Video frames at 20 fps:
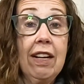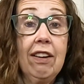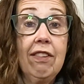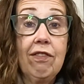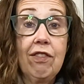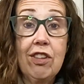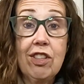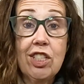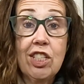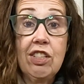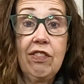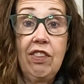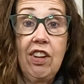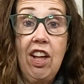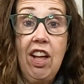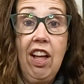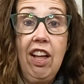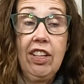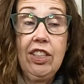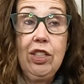First of
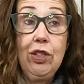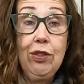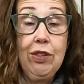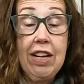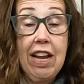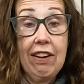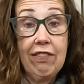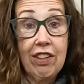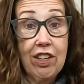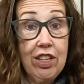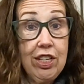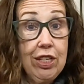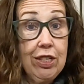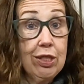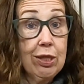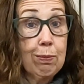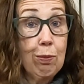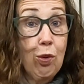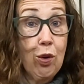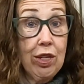all, you never
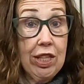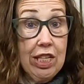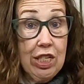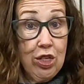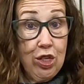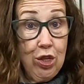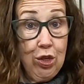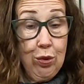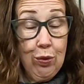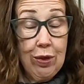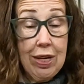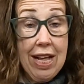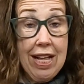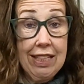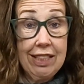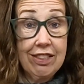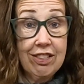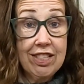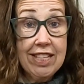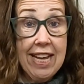use more than 2
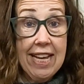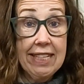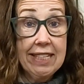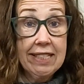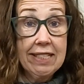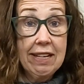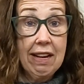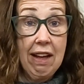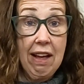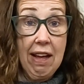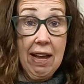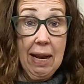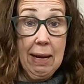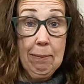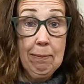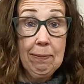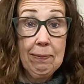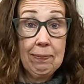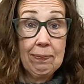colors at a time,